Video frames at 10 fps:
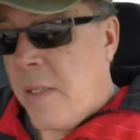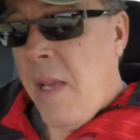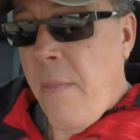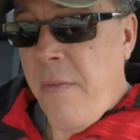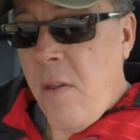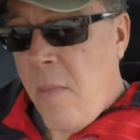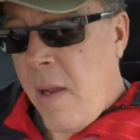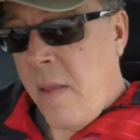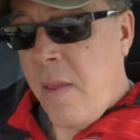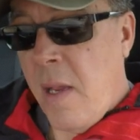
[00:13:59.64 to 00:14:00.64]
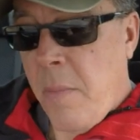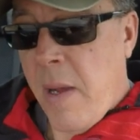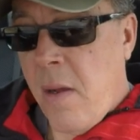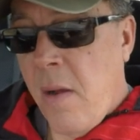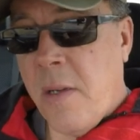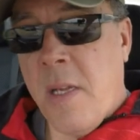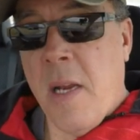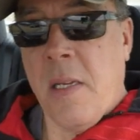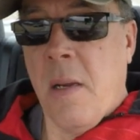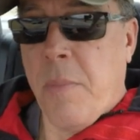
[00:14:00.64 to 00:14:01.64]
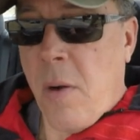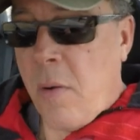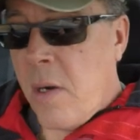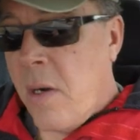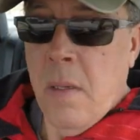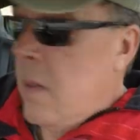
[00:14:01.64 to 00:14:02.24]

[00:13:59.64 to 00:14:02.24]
Some of you might think by contacting a broker,